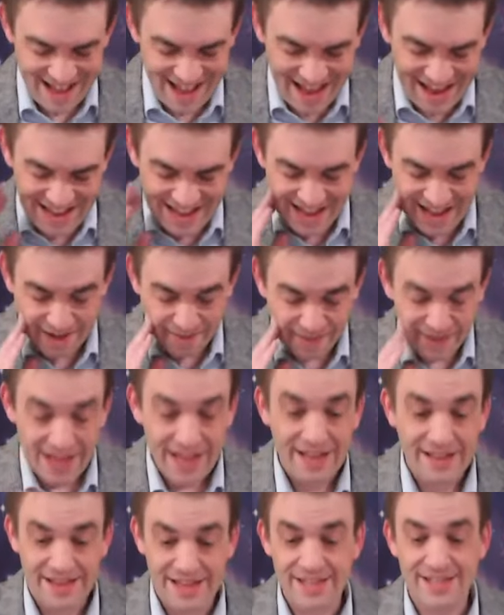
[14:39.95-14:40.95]
Anyhow,
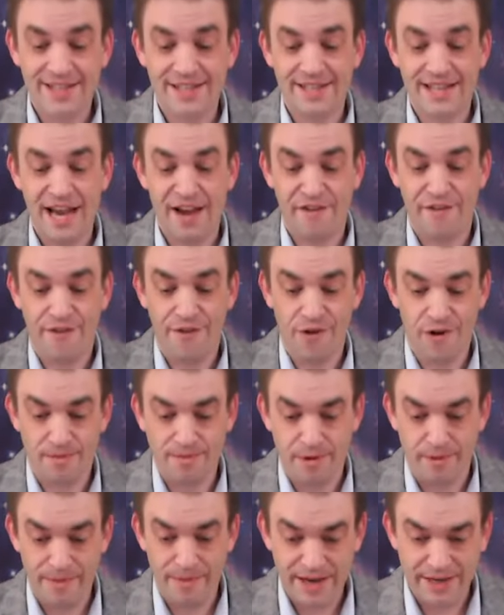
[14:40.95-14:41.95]
this is that forward
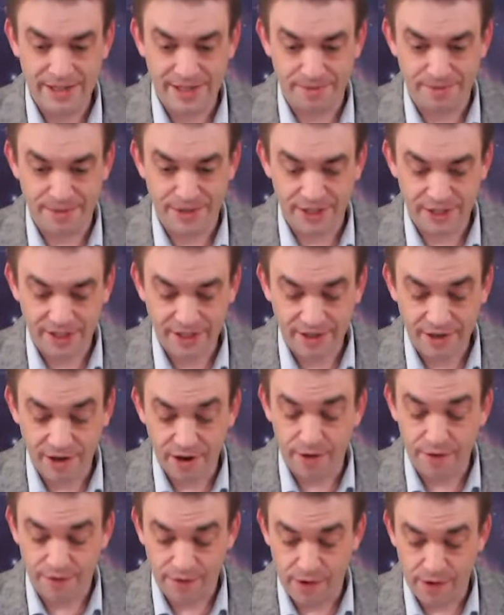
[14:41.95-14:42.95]
momentum to
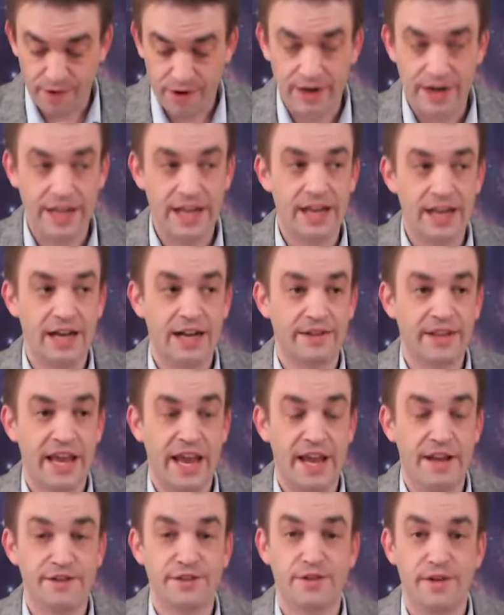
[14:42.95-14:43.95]
go forward,
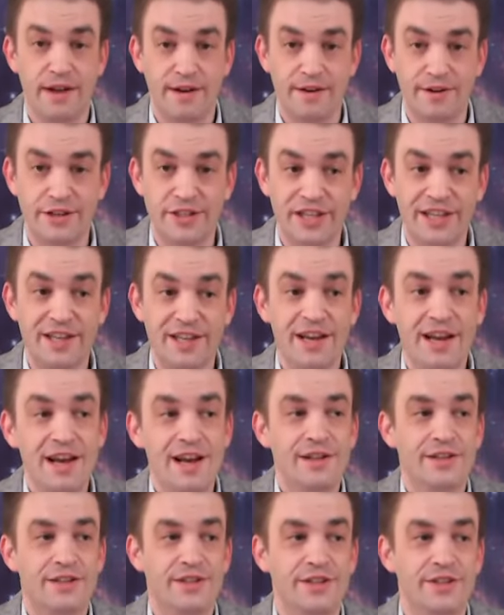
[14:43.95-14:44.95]
Cancer energy,
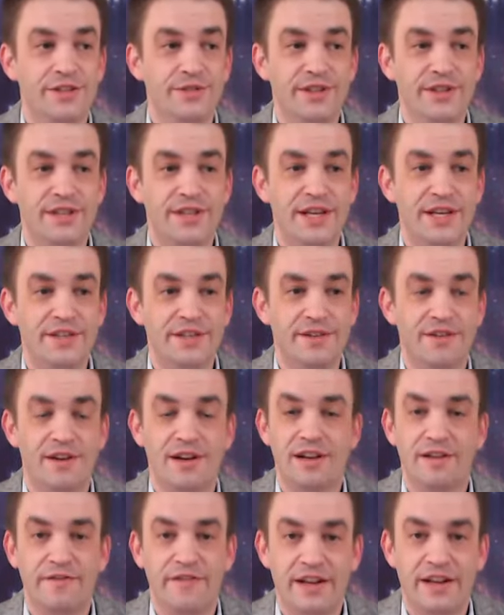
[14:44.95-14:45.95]
to do the things that are
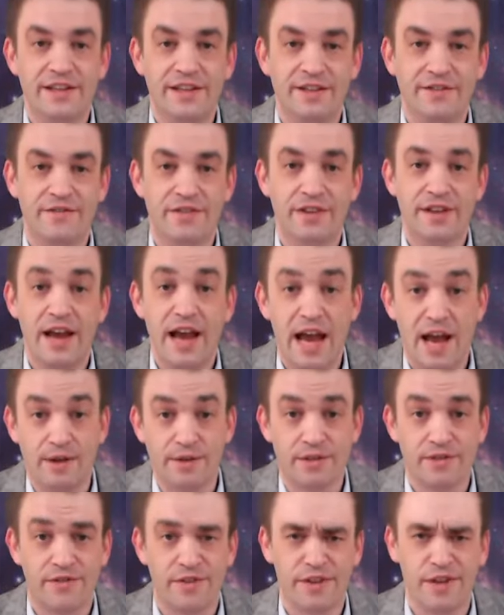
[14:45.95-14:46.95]
all affecting for the
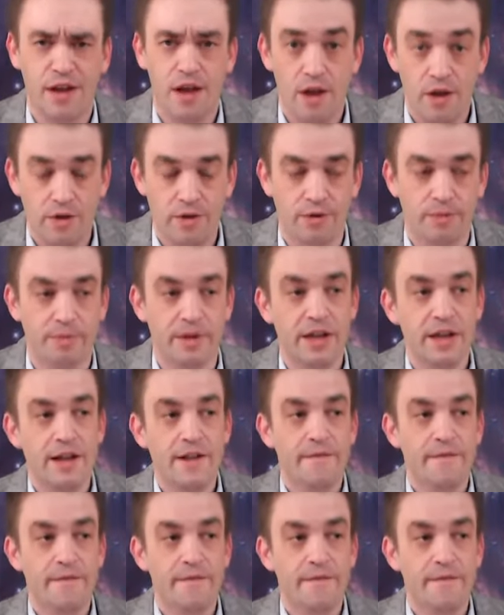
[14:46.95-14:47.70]
house, for the home.